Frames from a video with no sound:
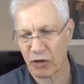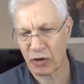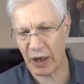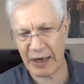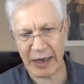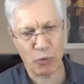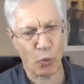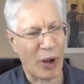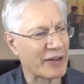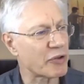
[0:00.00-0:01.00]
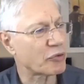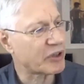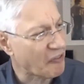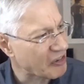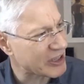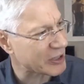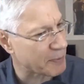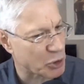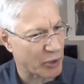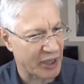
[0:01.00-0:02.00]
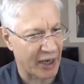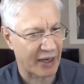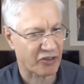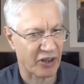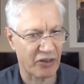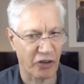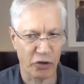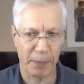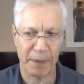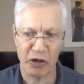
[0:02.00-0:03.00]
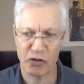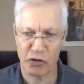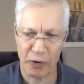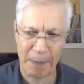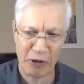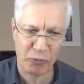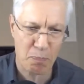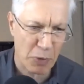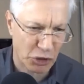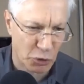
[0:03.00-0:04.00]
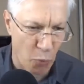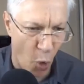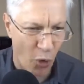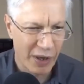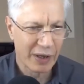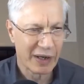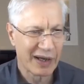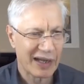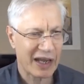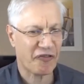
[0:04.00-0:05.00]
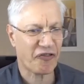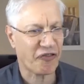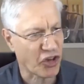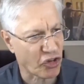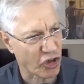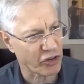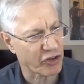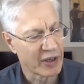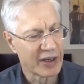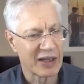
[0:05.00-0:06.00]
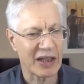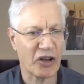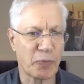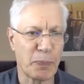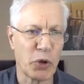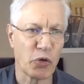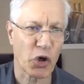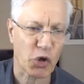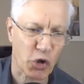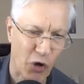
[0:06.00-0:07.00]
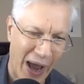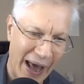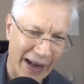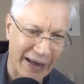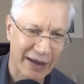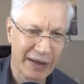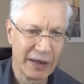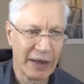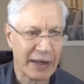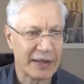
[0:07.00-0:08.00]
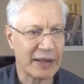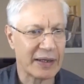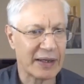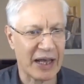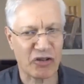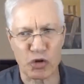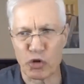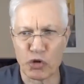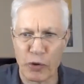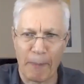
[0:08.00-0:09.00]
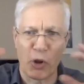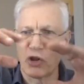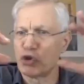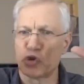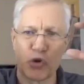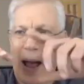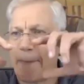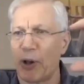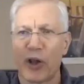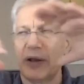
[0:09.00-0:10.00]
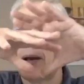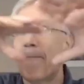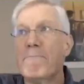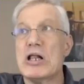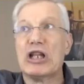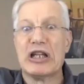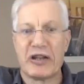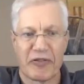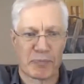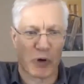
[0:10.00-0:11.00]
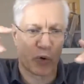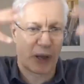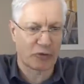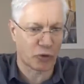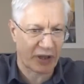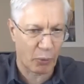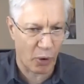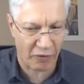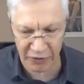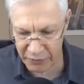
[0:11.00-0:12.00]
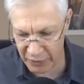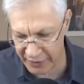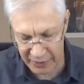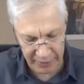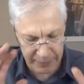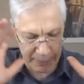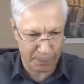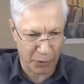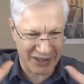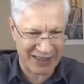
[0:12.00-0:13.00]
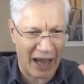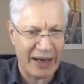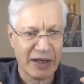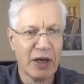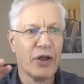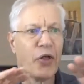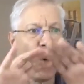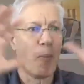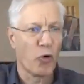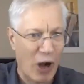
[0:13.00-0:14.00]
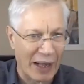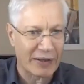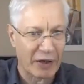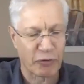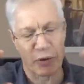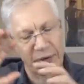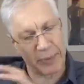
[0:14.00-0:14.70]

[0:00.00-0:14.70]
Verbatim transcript: And, and one of the differences between the United States and Europe is Europe is much more efficient, less bureaucratic, less dribble and drabble and a million different programs with their welfare, right? Put aside the whole morality of welfare.